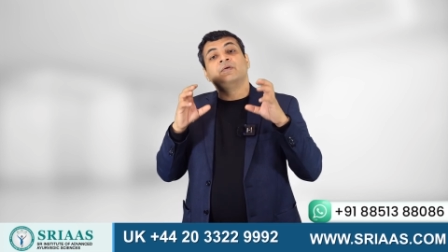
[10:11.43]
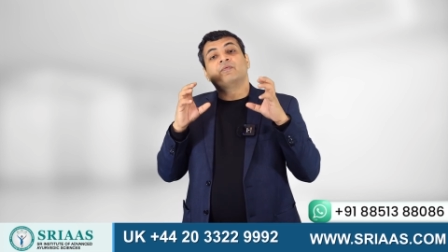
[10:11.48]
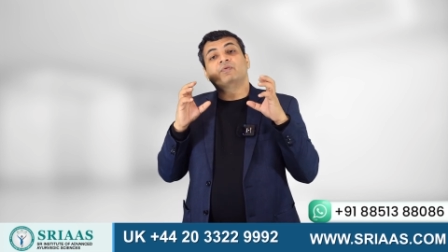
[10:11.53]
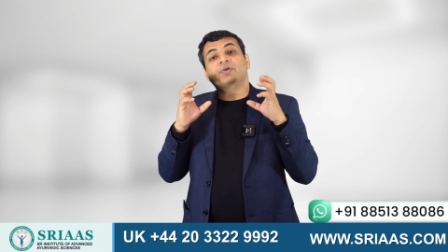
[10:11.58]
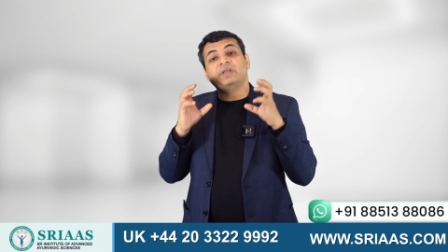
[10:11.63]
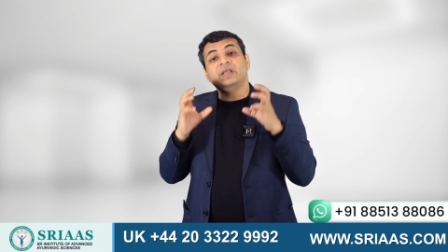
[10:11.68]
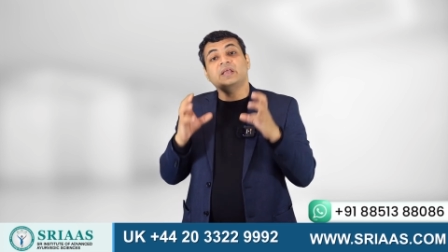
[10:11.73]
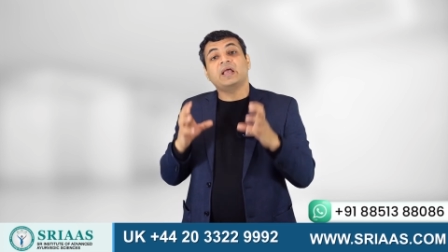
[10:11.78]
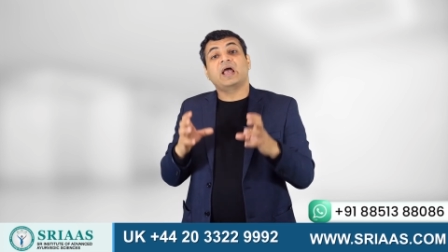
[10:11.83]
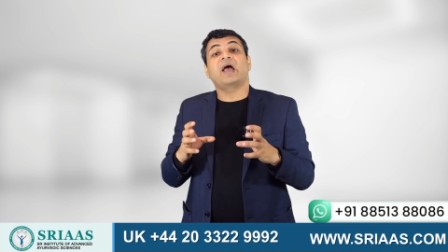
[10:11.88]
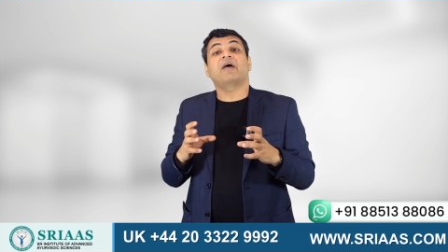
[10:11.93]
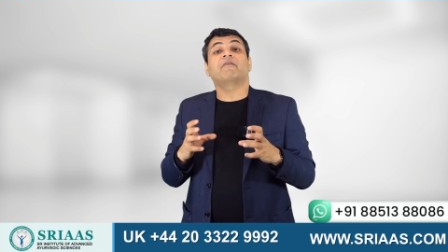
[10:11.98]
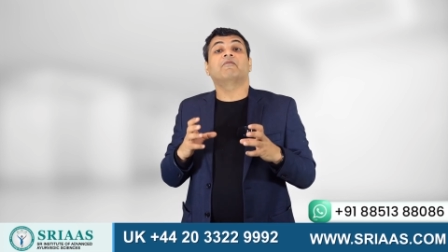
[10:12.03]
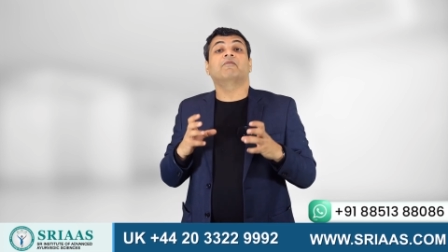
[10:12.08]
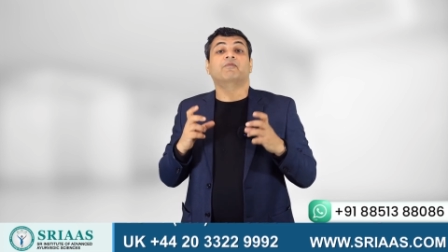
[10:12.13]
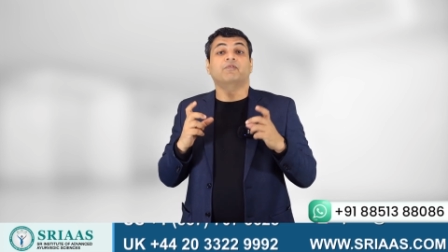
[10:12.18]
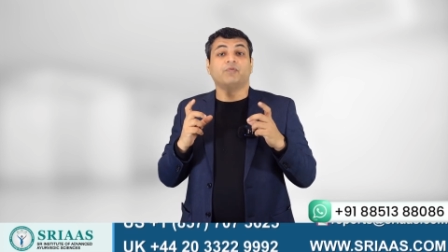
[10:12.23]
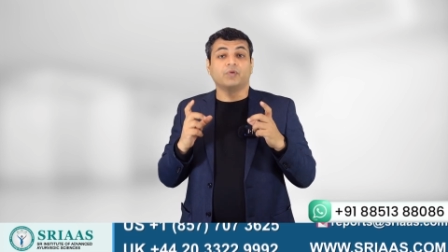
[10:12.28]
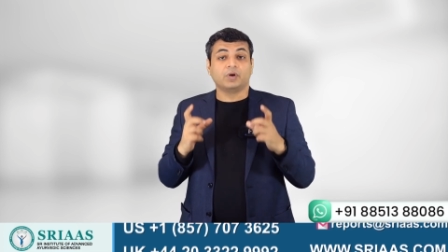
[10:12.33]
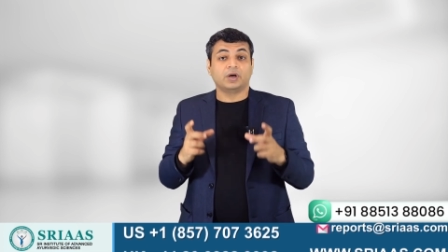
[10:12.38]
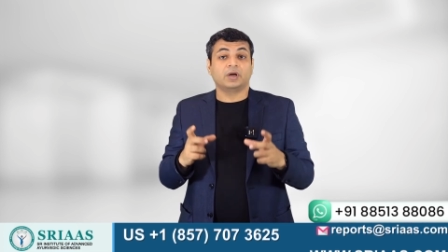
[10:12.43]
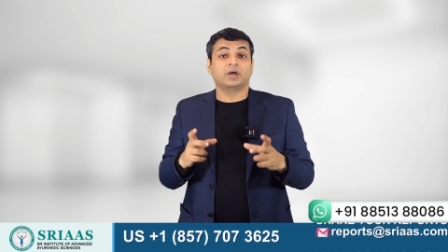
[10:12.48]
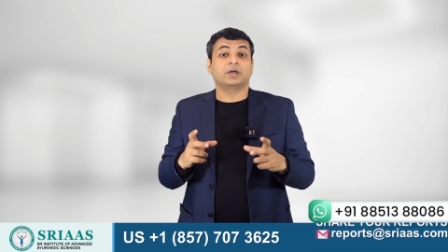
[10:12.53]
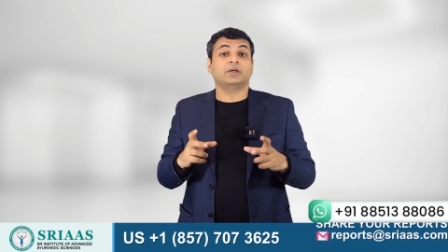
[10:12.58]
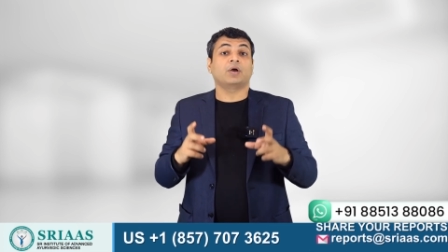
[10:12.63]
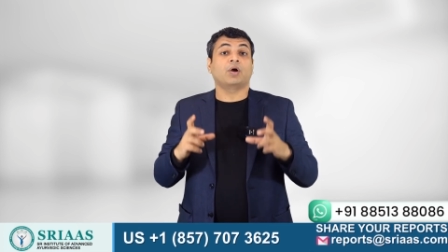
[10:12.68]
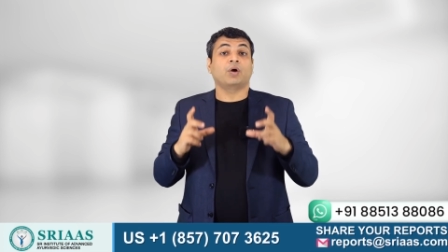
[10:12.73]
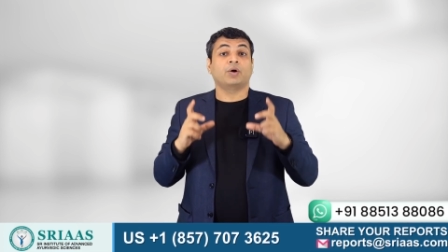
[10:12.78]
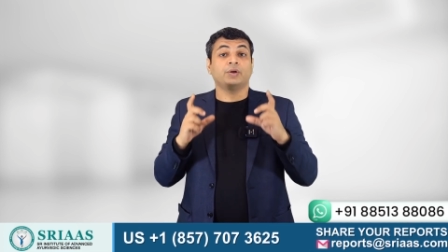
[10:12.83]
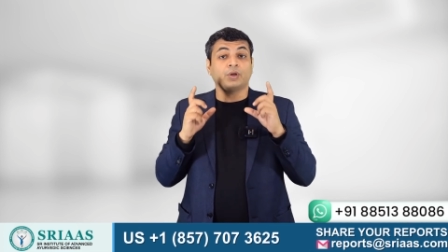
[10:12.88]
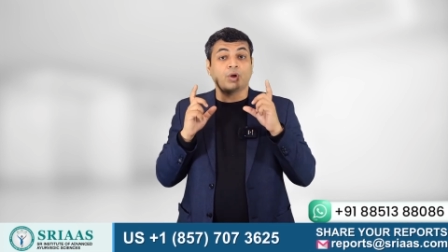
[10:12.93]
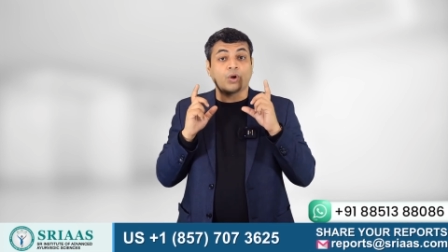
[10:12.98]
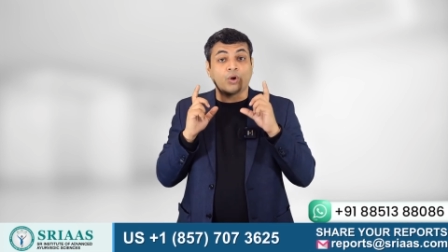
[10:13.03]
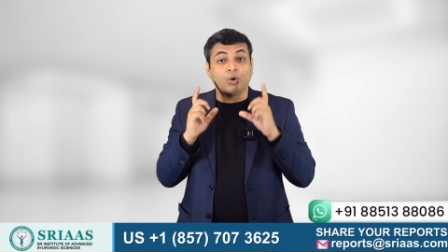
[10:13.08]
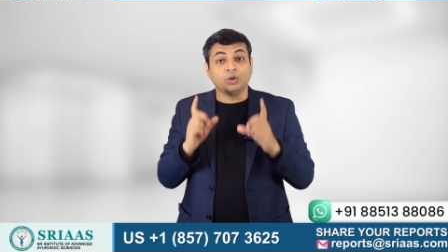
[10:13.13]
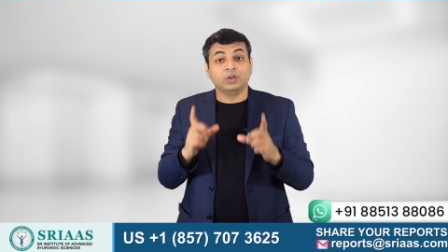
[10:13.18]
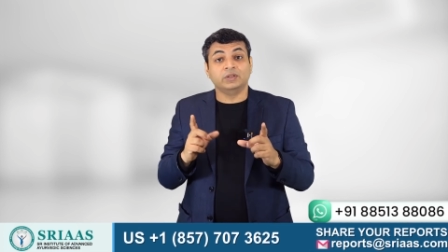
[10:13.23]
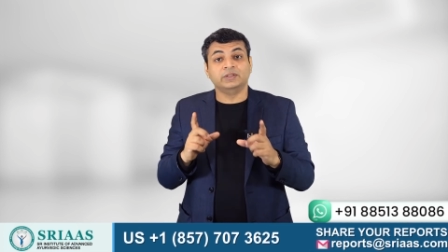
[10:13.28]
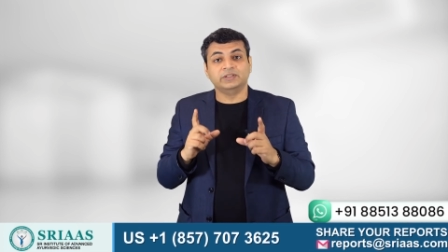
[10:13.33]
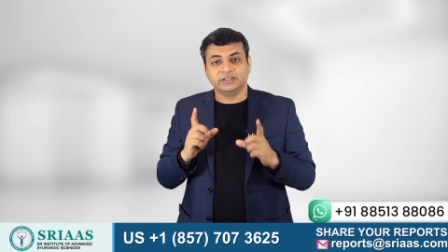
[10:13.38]
we have worked on
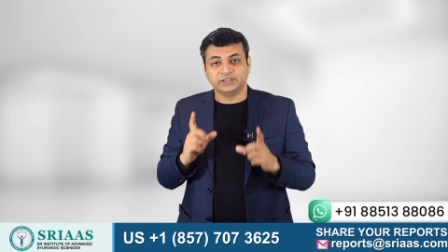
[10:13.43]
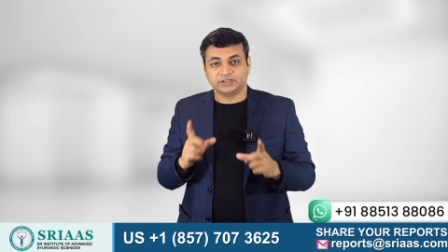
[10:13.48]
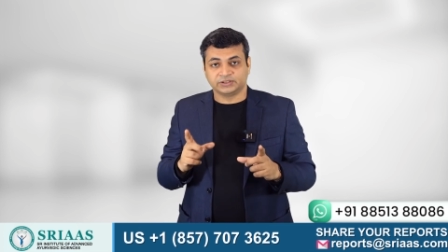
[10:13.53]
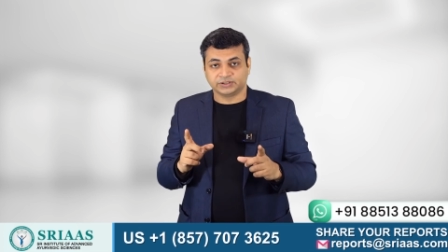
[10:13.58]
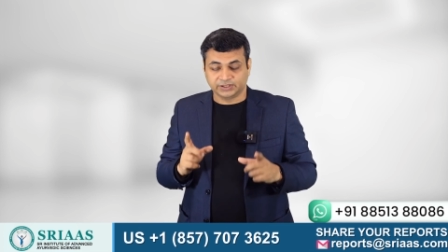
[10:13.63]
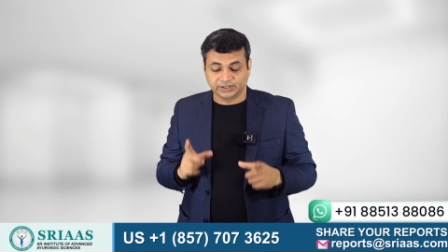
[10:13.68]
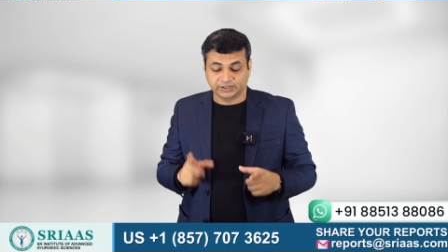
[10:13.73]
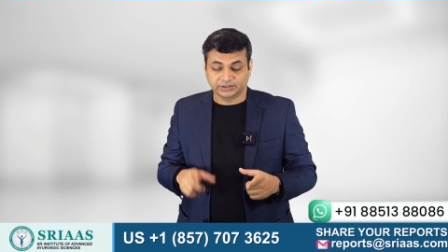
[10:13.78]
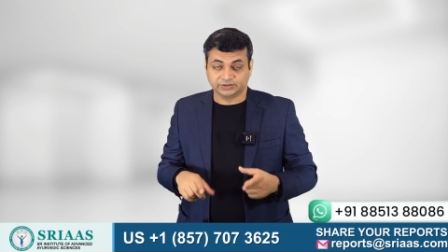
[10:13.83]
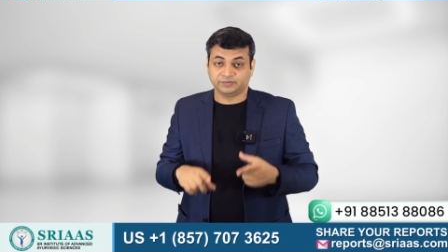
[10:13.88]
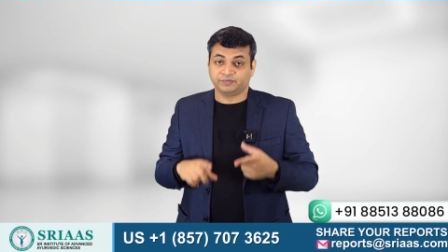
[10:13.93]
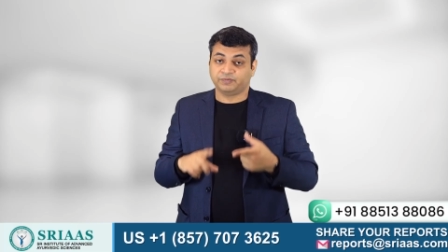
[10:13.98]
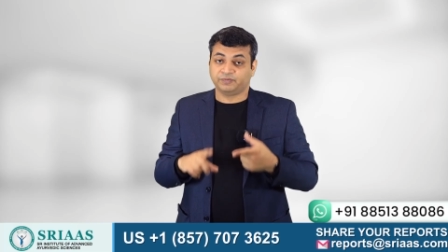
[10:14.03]
all these things.